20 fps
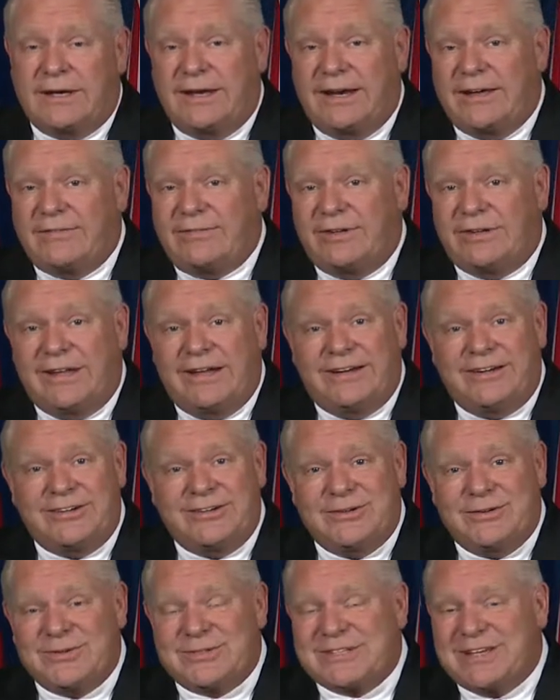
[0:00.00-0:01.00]
you gotta have a lighter
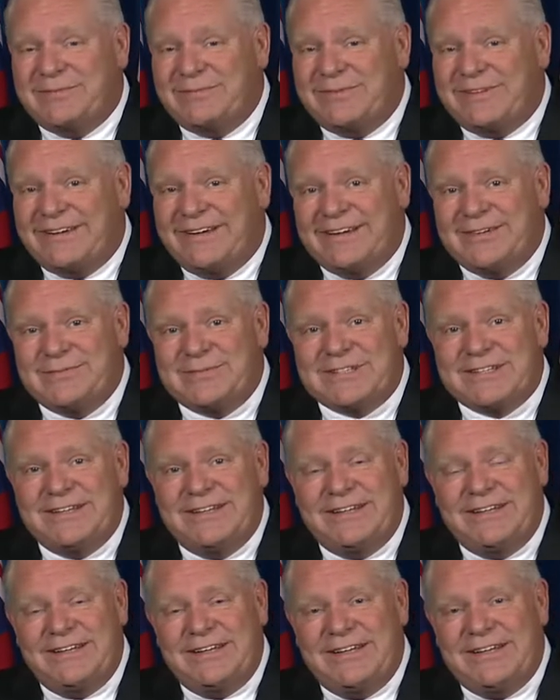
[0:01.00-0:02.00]
note sometimes.
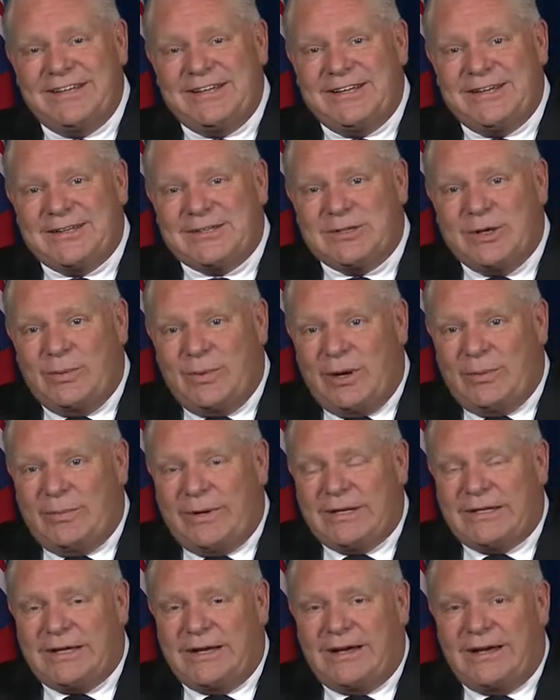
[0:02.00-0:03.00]
So about
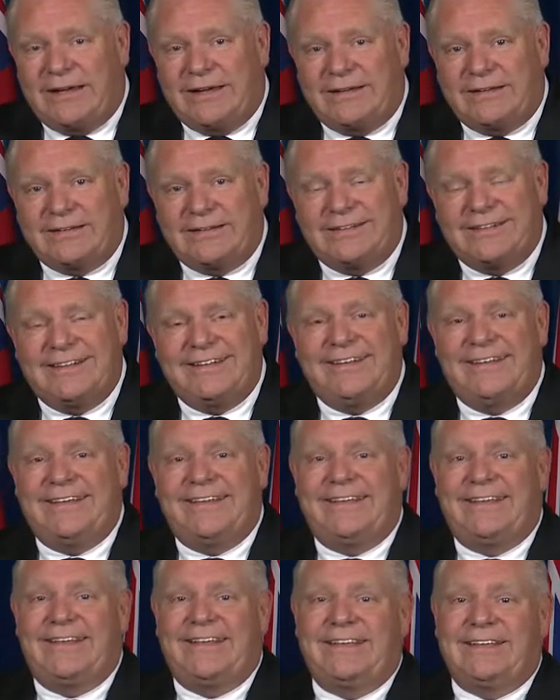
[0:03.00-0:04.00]
my tie.
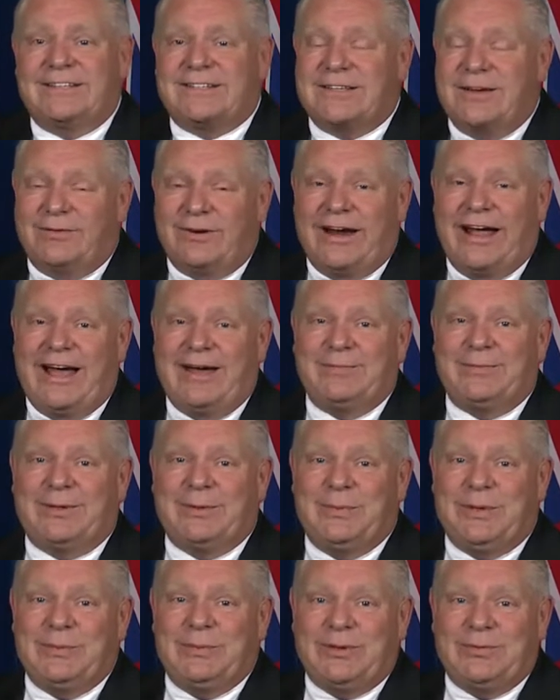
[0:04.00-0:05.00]
This never happened to
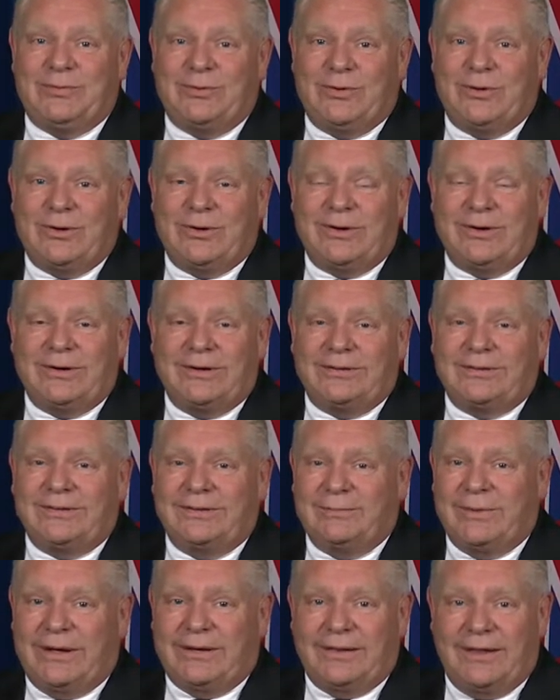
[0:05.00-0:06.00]
me before
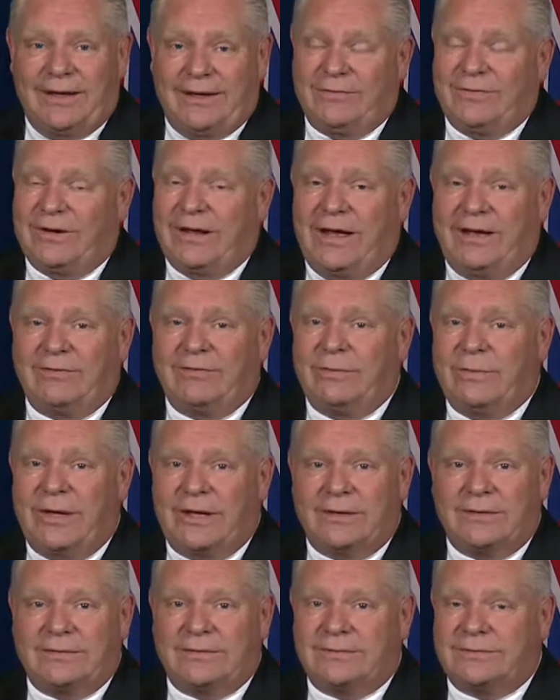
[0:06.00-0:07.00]
in my life, and I've
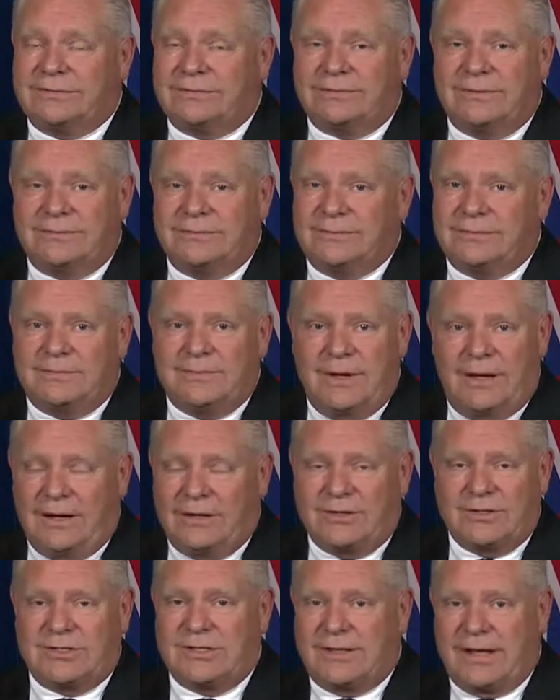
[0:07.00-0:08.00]
met
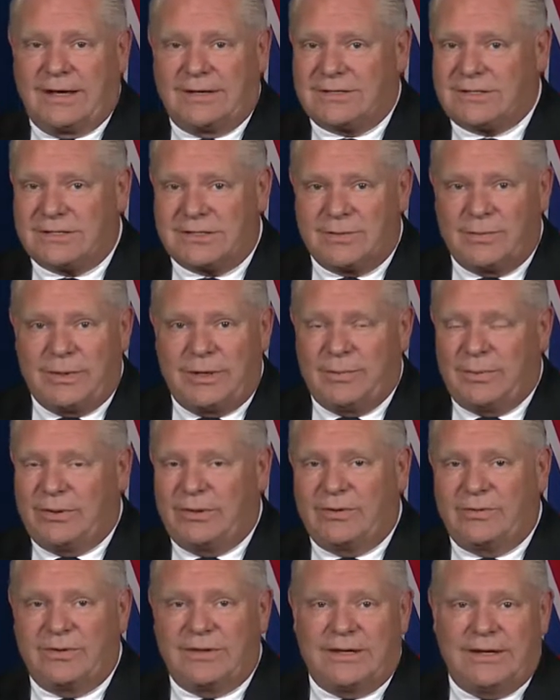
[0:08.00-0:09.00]
hundreds of thousands of people
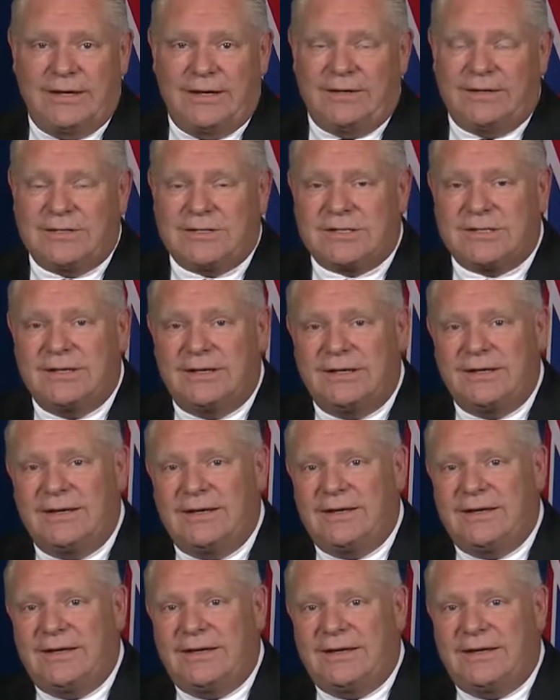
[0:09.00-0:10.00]
over the years.
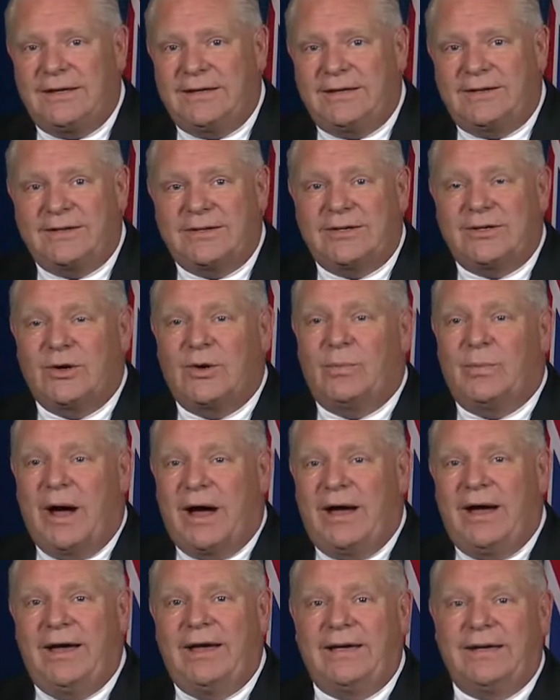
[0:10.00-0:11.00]
You know, you go
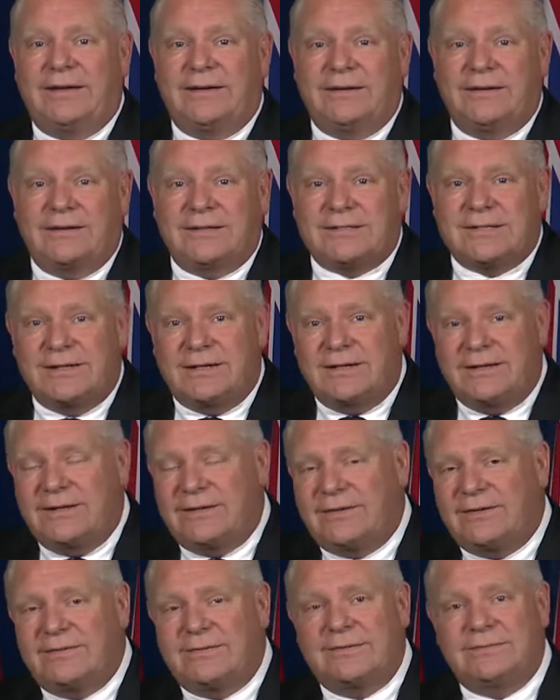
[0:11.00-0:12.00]
by and you say, you
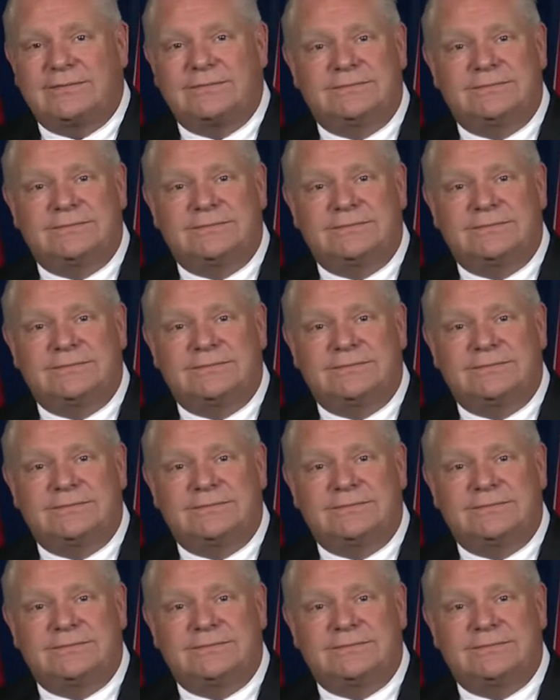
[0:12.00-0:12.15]
know,